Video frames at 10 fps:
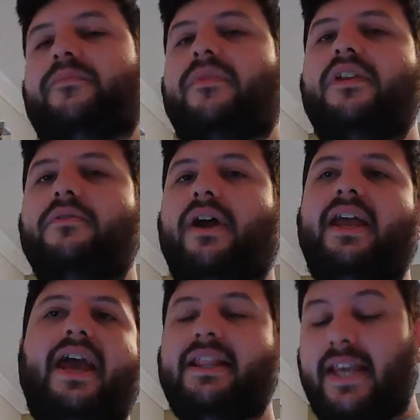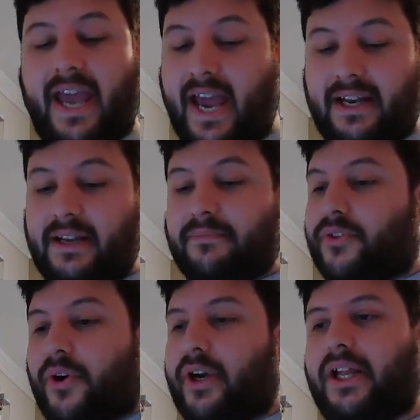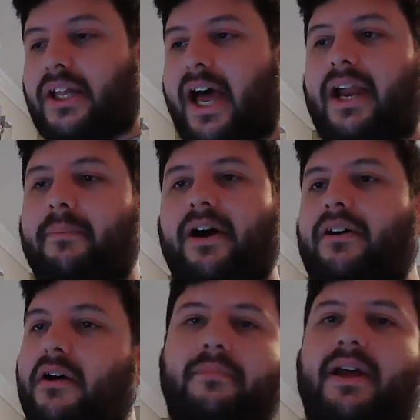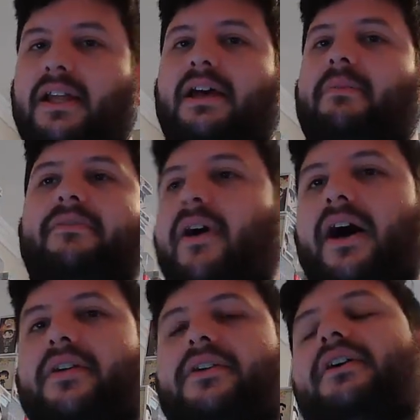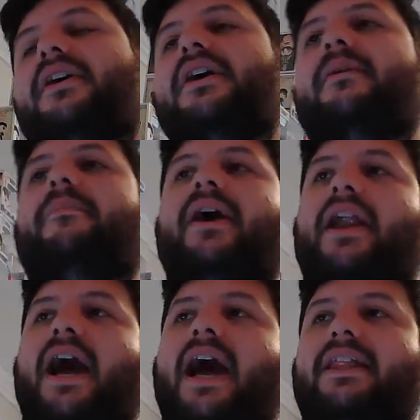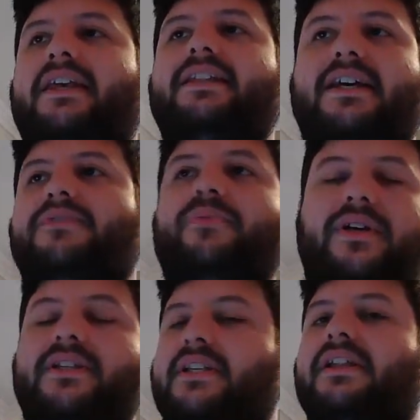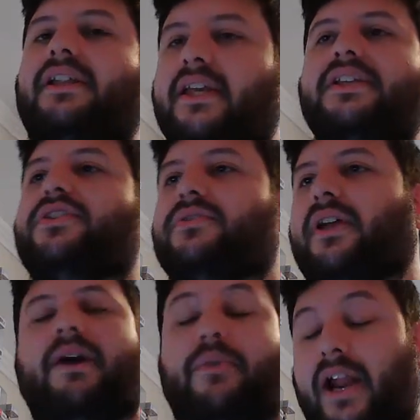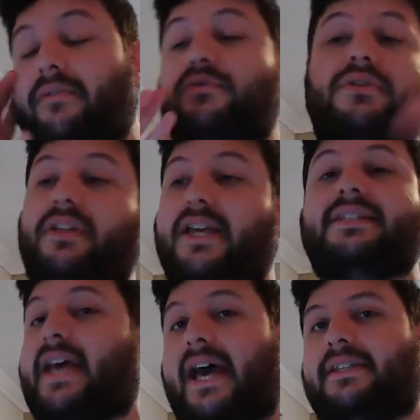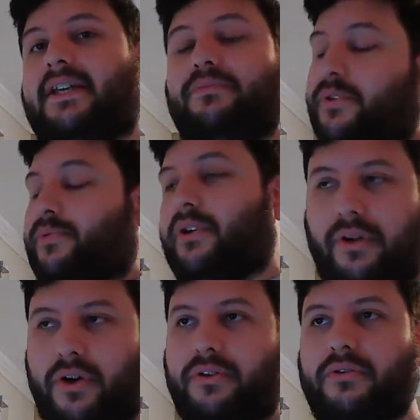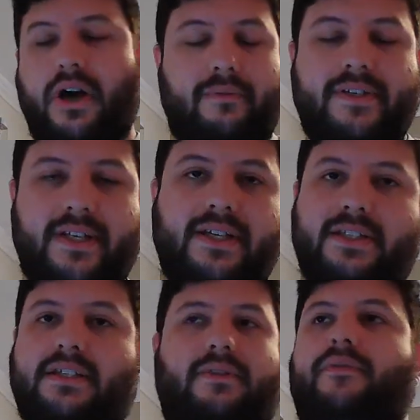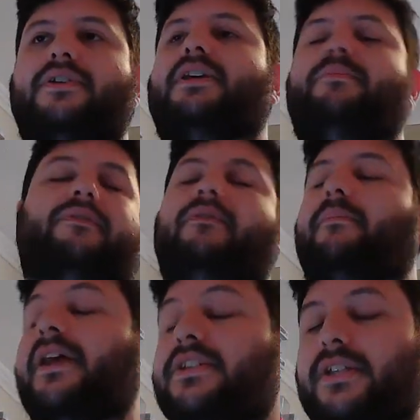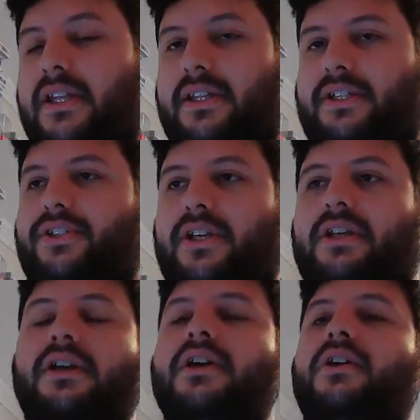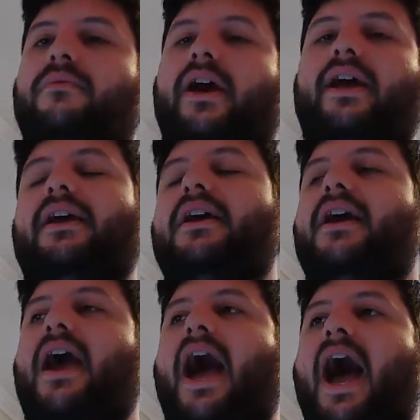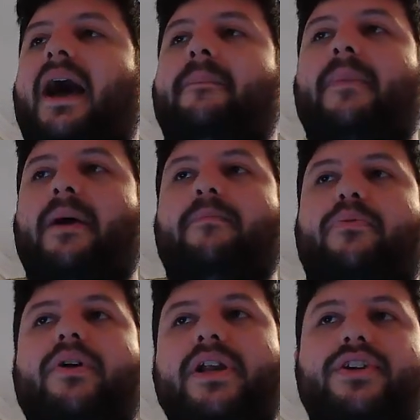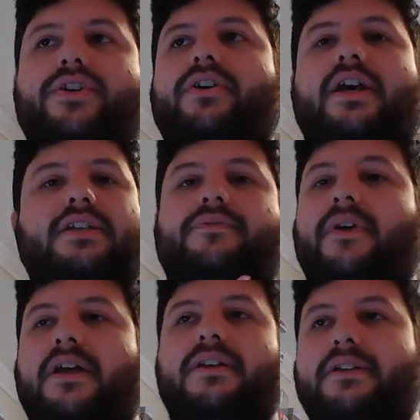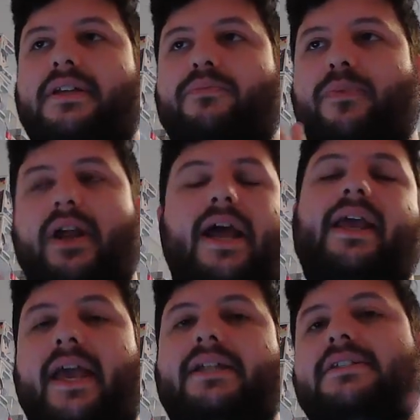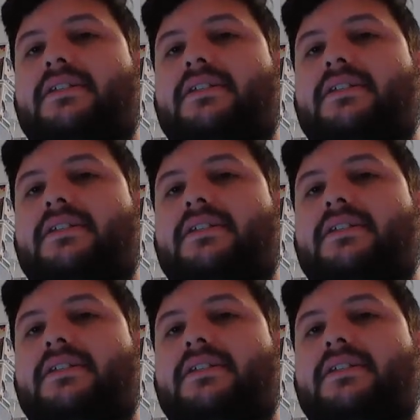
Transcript: Right, and they had him throwing a line about, oh, I'm not like my father, but I think that's where it's gonna lead to. Like, whatever his dad did, which we don't know, obviously, because this is the first time we've ever mentioning this shit, right? I'm pretty sure his father went against,